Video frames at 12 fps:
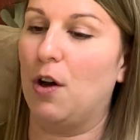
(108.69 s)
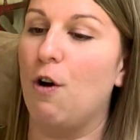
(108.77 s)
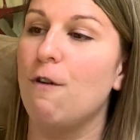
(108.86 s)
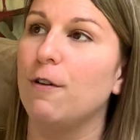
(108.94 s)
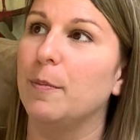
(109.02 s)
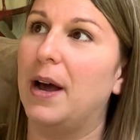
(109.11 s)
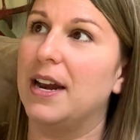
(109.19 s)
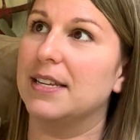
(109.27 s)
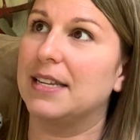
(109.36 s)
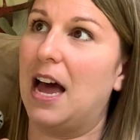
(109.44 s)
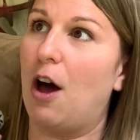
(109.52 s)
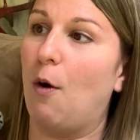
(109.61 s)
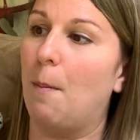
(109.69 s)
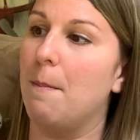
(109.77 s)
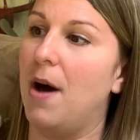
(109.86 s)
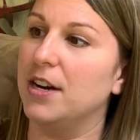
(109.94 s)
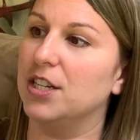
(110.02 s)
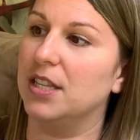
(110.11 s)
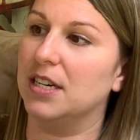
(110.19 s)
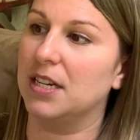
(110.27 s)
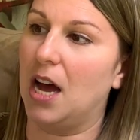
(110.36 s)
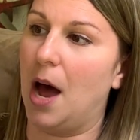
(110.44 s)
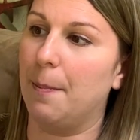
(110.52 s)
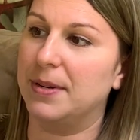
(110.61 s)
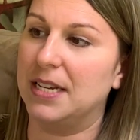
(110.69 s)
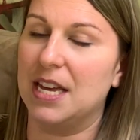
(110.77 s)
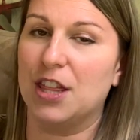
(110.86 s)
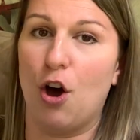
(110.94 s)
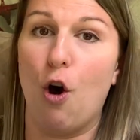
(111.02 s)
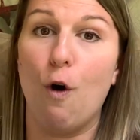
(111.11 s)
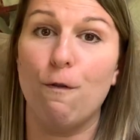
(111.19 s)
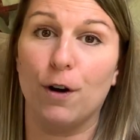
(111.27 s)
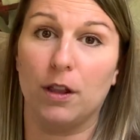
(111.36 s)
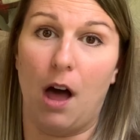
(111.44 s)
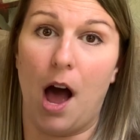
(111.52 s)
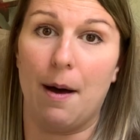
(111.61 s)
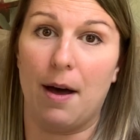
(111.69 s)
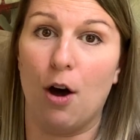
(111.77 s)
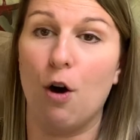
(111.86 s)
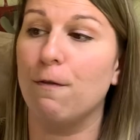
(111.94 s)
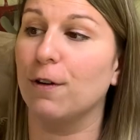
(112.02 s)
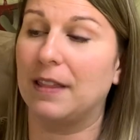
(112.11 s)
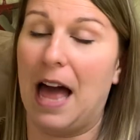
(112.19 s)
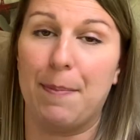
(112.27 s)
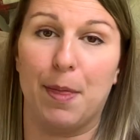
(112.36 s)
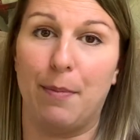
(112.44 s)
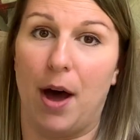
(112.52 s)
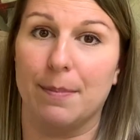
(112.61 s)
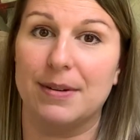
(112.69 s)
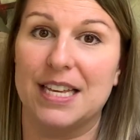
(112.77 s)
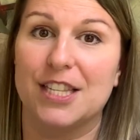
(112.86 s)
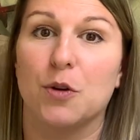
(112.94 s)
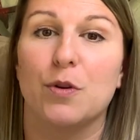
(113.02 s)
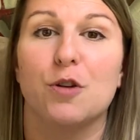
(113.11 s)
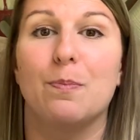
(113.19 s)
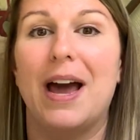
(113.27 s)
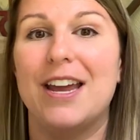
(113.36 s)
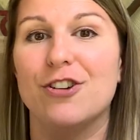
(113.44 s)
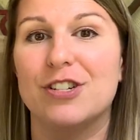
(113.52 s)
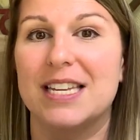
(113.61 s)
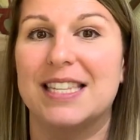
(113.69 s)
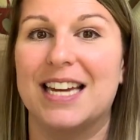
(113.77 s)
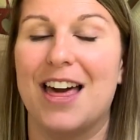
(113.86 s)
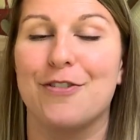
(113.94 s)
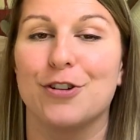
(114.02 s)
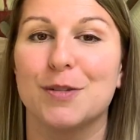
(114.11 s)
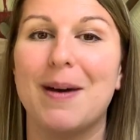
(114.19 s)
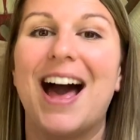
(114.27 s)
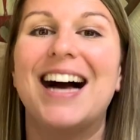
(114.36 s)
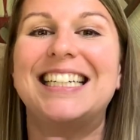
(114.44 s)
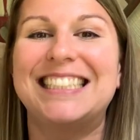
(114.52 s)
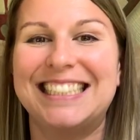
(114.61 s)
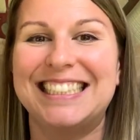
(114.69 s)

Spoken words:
Overbite is how much the top teeth overlap the bottom teeth. So when you bite your teeth together and smile,